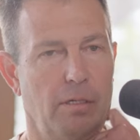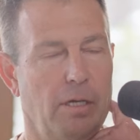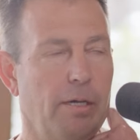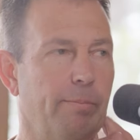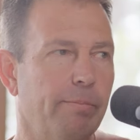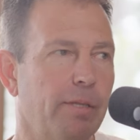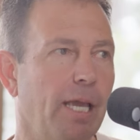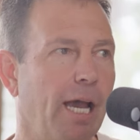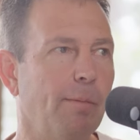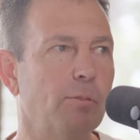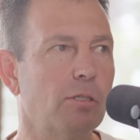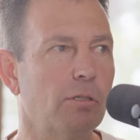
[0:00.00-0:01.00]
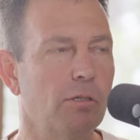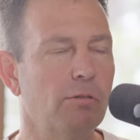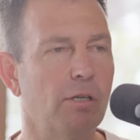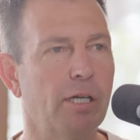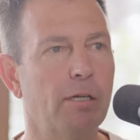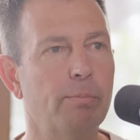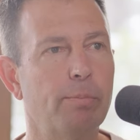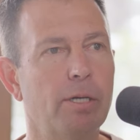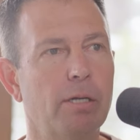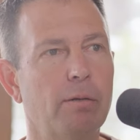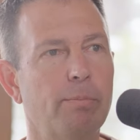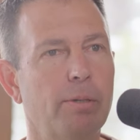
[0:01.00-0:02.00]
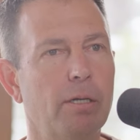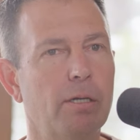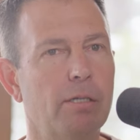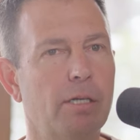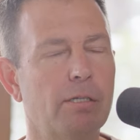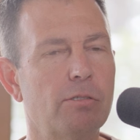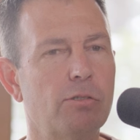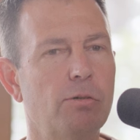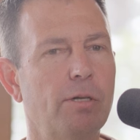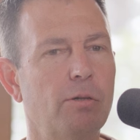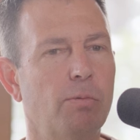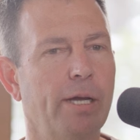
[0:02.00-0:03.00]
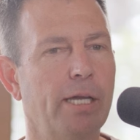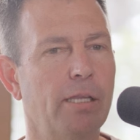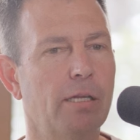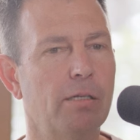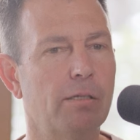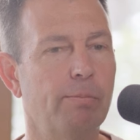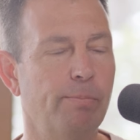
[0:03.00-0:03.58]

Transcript: um, absolutely but it but it does so in a way that